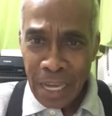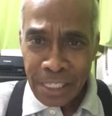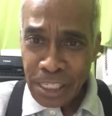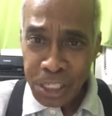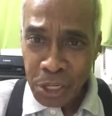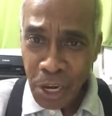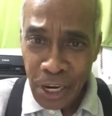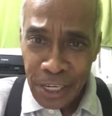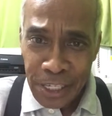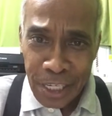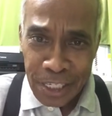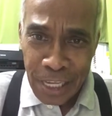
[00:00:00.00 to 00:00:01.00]
just
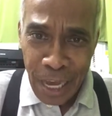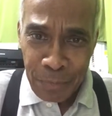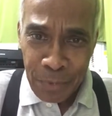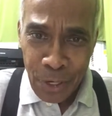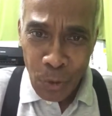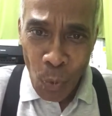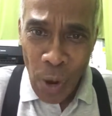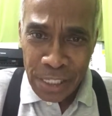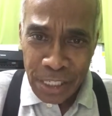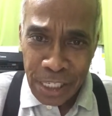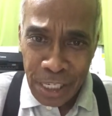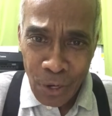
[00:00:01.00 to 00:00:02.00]
learned this after
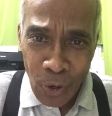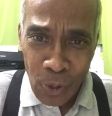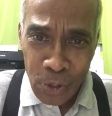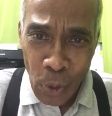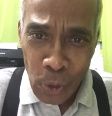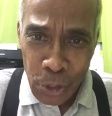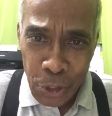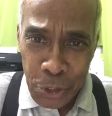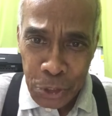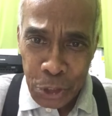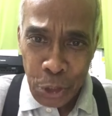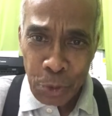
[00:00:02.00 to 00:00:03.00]
watching all those
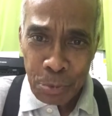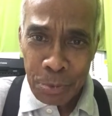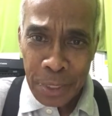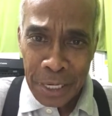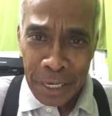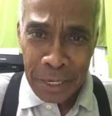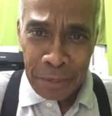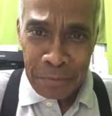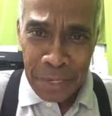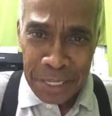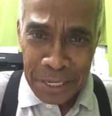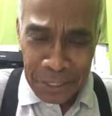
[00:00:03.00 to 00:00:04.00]
YouTube
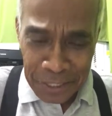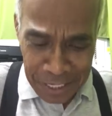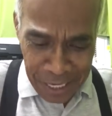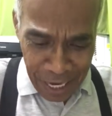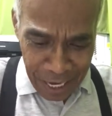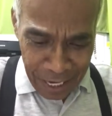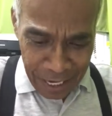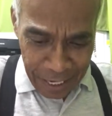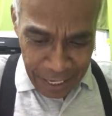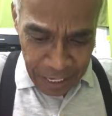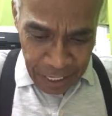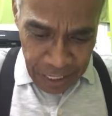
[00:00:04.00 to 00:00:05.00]
videos.
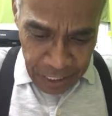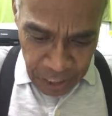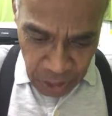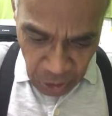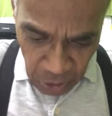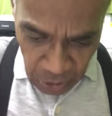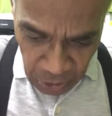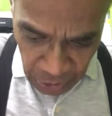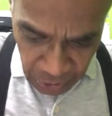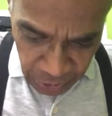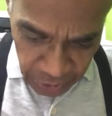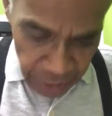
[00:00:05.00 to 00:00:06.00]

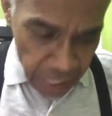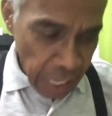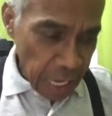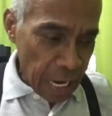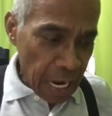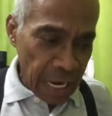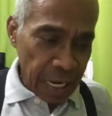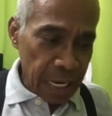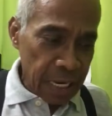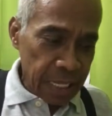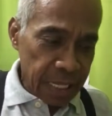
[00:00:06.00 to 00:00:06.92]
So I'm gonna